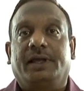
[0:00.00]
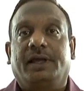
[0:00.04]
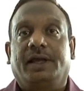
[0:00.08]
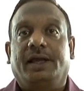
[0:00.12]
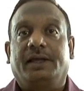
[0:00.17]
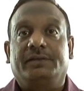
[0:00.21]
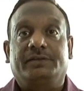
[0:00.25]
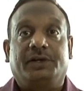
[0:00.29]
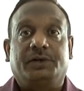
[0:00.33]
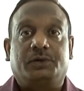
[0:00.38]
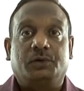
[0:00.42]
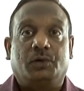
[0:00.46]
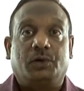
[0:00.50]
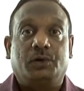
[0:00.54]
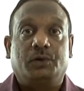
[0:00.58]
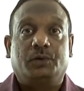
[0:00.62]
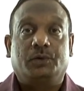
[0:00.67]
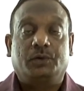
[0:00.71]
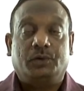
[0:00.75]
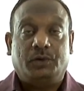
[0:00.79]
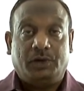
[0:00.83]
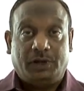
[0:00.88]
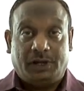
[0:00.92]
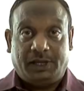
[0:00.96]
As I told
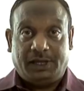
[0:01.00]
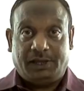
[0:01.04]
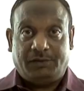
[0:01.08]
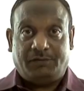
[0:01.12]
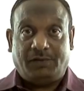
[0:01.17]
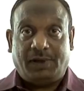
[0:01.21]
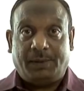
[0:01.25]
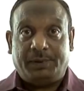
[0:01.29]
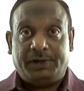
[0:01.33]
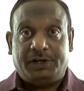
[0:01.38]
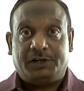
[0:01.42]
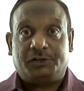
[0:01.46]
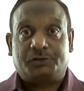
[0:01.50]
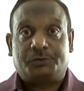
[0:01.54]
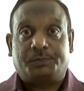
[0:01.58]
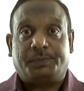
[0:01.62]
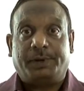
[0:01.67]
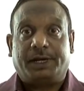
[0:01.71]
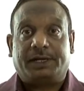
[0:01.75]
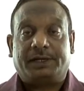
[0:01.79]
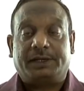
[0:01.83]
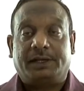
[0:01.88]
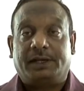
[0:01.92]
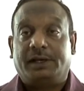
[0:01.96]
you, if I am an
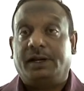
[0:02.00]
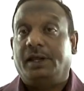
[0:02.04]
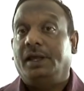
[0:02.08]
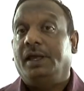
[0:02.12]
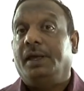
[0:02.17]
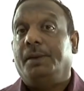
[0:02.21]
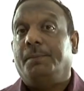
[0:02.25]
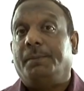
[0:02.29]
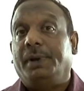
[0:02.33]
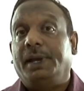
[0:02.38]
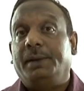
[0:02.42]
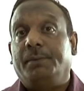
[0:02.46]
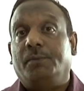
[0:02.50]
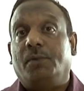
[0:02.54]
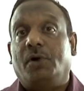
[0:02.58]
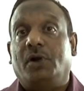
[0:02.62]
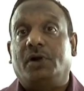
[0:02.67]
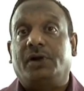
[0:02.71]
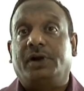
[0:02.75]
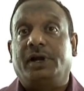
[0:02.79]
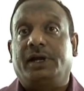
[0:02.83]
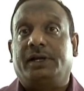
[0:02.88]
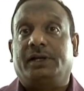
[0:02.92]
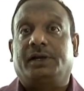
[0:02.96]
inspector, my
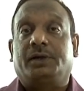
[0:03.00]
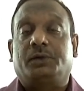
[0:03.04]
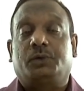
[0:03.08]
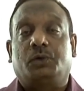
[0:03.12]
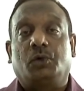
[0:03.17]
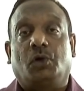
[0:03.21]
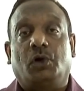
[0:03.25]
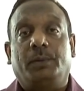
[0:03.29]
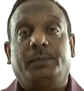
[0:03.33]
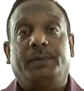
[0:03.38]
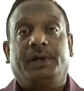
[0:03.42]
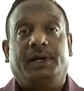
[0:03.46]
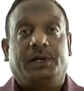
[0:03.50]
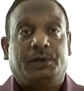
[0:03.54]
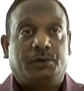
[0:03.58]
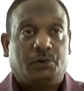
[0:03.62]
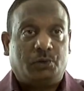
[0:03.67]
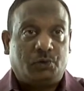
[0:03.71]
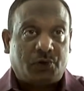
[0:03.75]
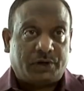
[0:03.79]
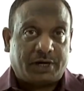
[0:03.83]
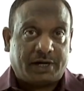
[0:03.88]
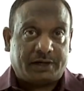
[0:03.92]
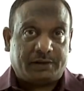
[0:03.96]
moderator told me to
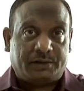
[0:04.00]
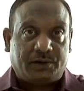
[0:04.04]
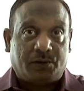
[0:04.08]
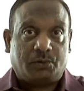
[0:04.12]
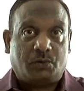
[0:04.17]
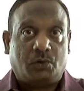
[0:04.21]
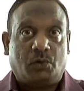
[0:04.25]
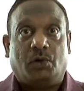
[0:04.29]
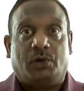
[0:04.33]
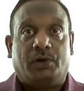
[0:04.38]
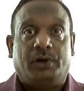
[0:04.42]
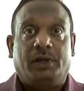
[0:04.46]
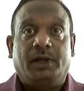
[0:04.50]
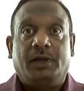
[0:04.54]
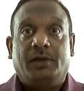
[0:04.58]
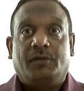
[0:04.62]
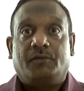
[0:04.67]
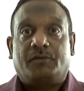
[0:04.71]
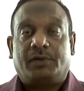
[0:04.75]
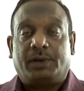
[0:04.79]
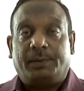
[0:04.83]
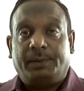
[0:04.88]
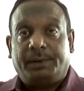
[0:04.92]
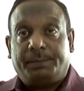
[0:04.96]
look at the code
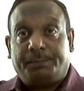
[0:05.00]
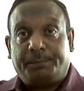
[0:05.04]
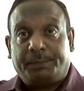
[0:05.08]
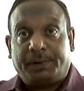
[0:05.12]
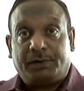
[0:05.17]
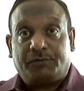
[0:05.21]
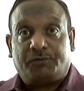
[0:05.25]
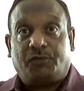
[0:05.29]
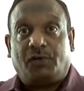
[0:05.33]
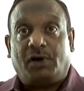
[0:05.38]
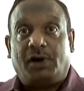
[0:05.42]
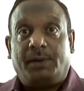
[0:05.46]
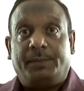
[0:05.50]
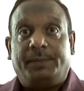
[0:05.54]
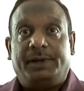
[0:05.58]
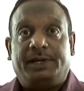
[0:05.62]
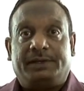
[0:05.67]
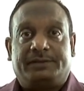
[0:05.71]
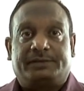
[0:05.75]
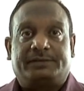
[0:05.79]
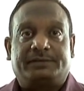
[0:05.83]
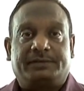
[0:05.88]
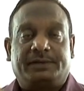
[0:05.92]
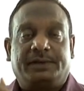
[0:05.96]
from a
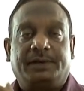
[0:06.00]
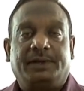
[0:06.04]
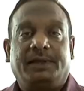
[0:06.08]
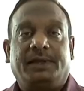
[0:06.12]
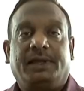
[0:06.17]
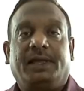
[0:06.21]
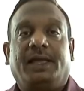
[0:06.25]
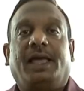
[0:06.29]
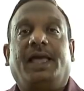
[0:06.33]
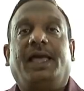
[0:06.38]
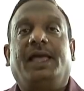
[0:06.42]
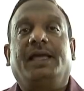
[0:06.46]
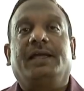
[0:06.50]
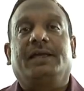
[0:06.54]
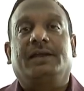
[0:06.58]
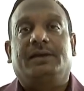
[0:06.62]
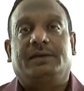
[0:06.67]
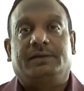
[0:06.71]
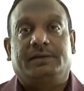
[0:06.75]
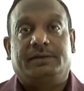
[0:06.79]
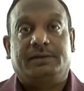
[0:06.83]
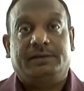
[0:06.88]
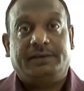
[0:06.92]
performance angle.